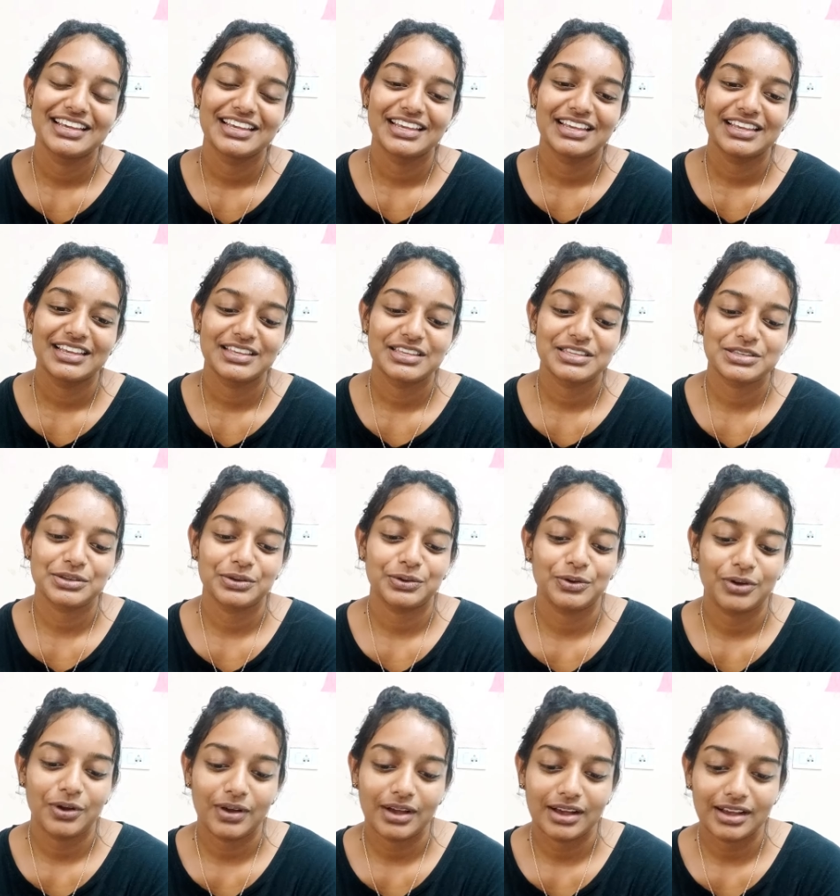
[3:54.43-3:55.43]
So
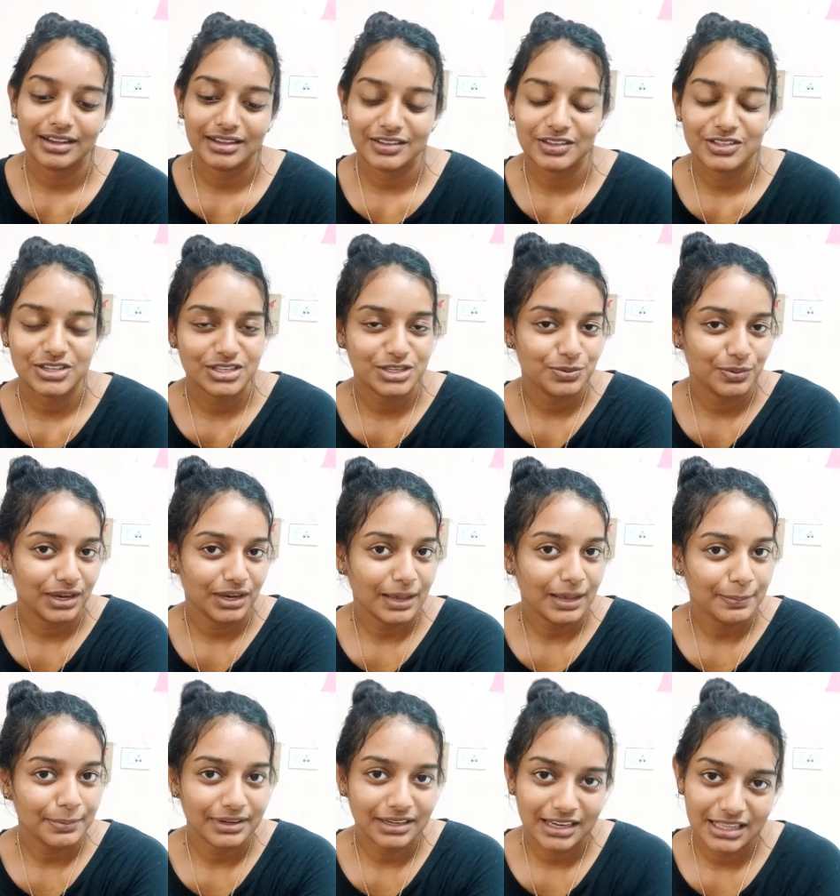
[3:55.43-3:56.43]
just wake up
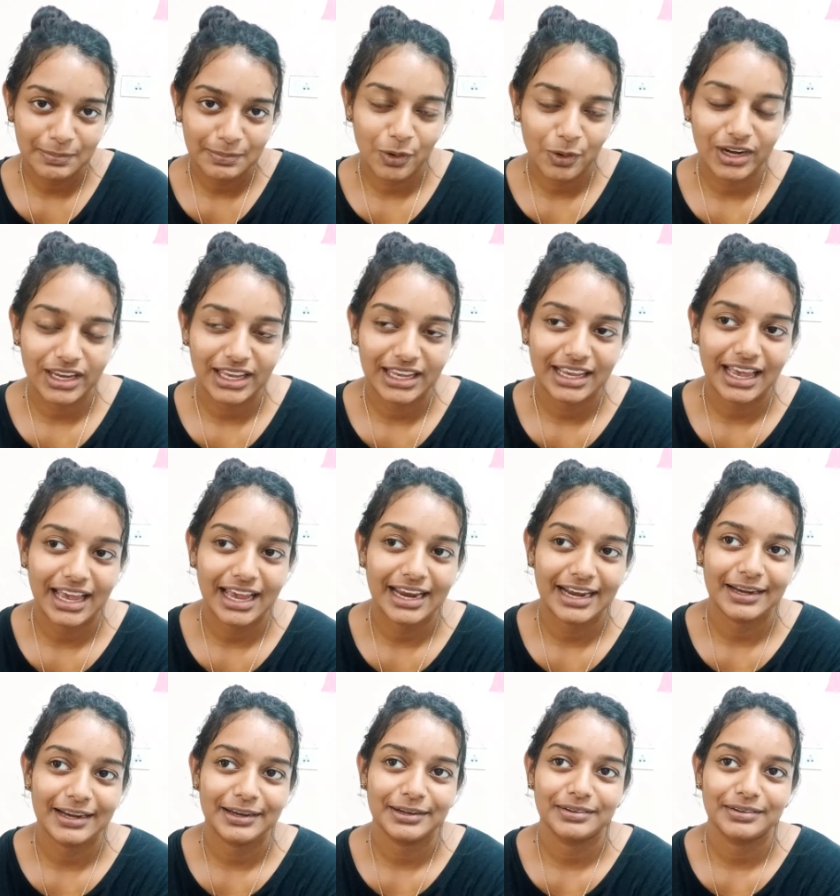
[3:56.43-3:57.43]
early in the morning
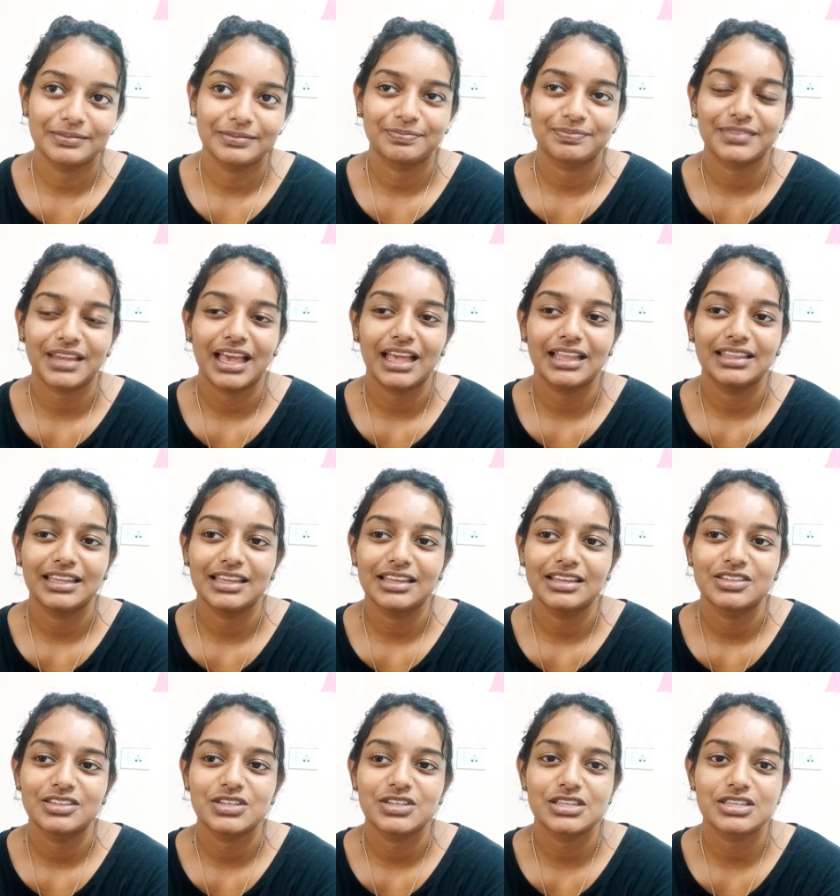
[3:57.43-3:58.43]
and then
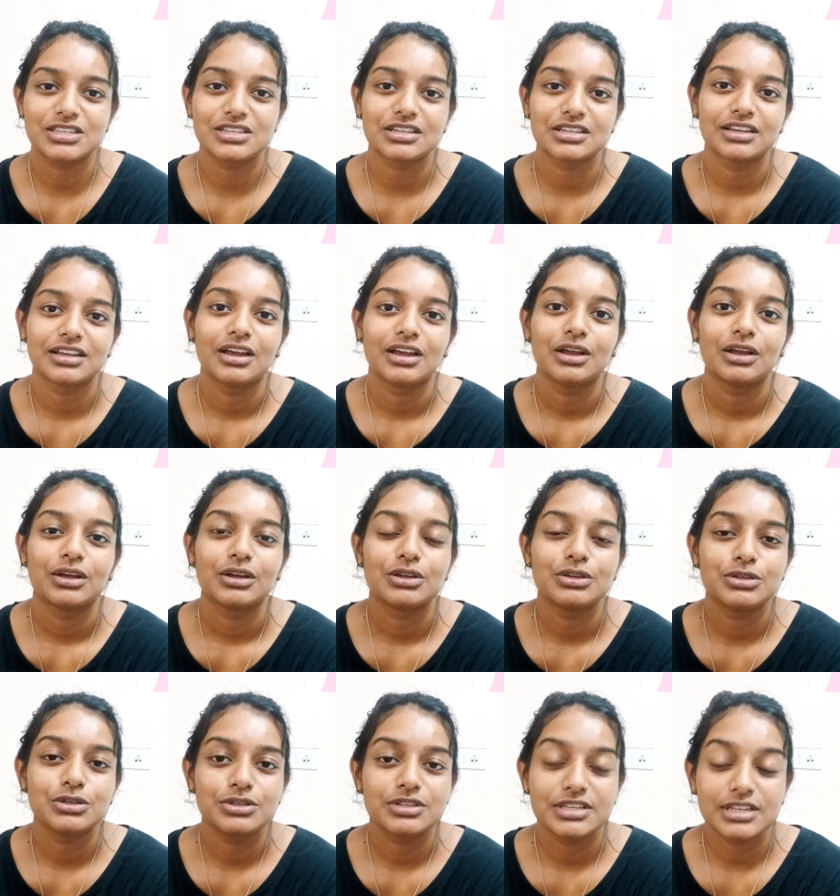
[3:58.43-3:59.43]
just
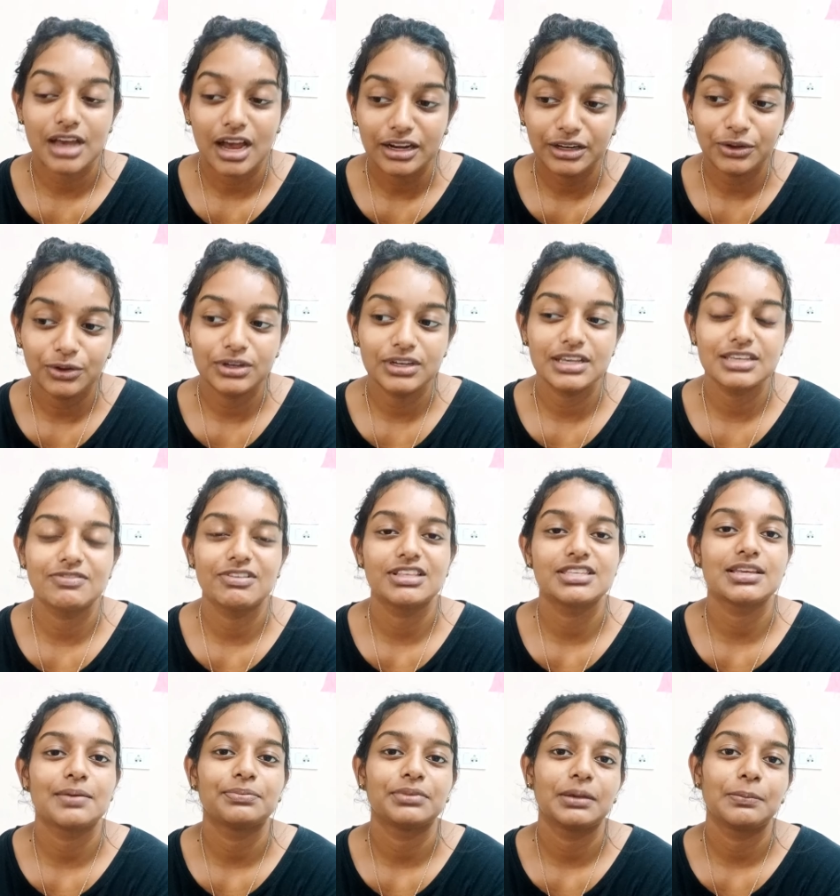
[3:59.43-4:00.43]
start your day with
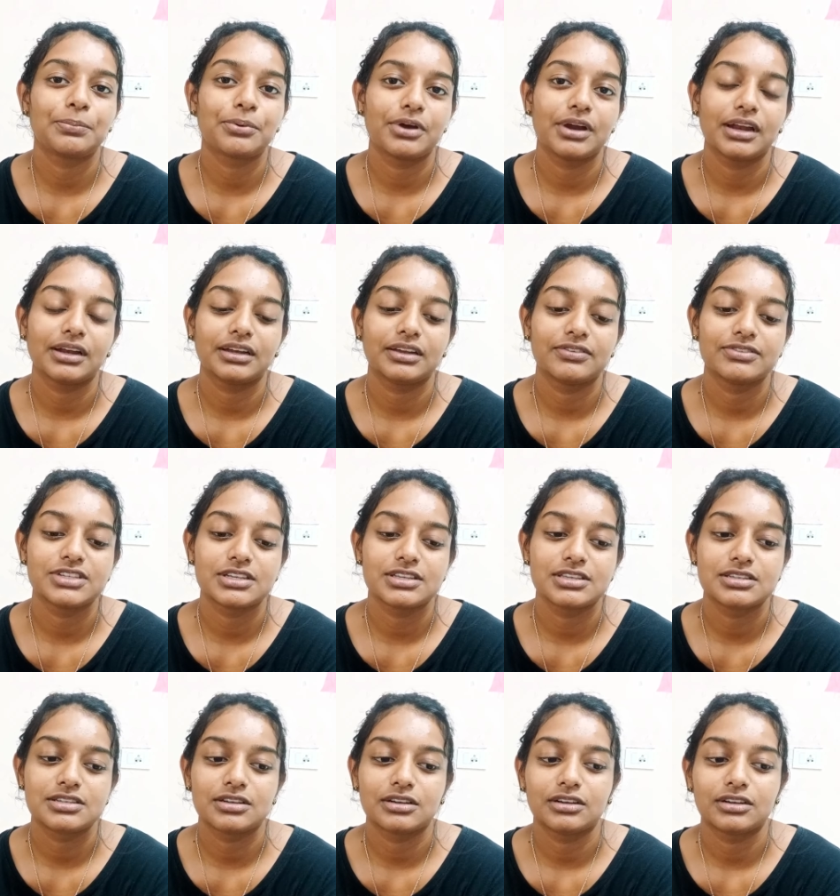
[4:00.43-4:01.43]
something productive. Just
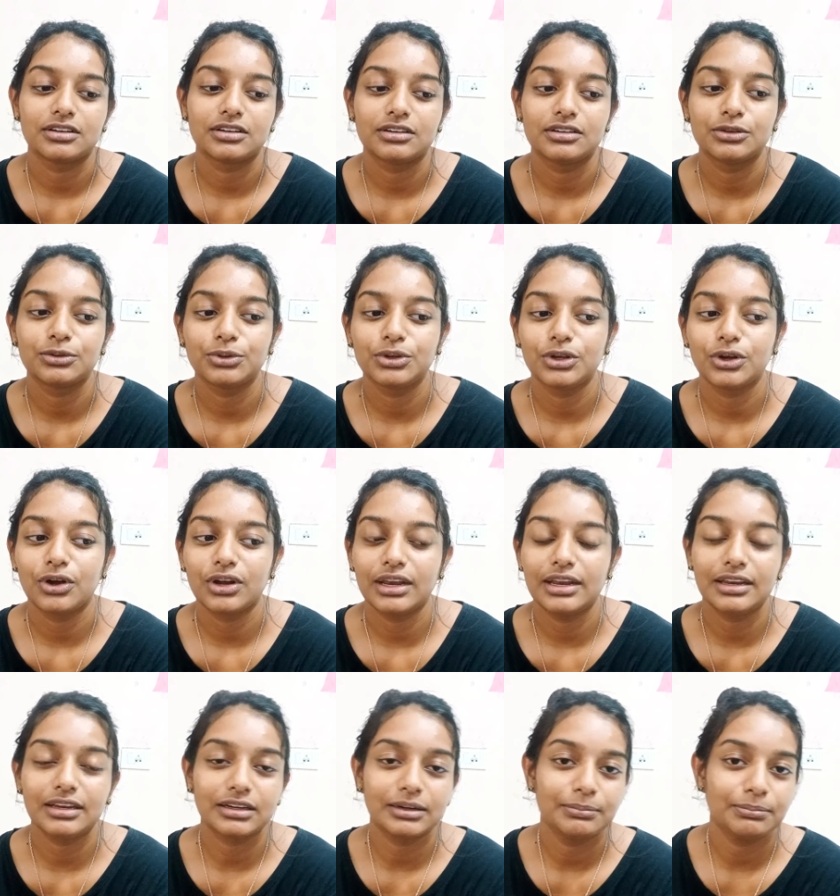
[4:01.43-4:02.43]
do your
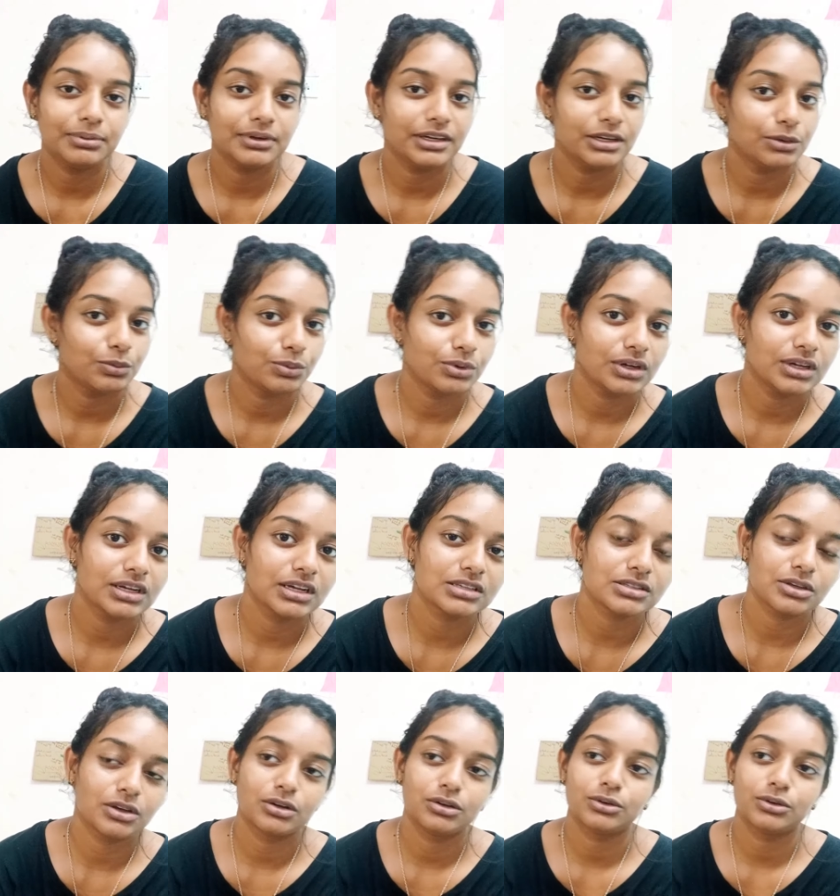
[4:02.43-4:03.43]
incomplete works or do your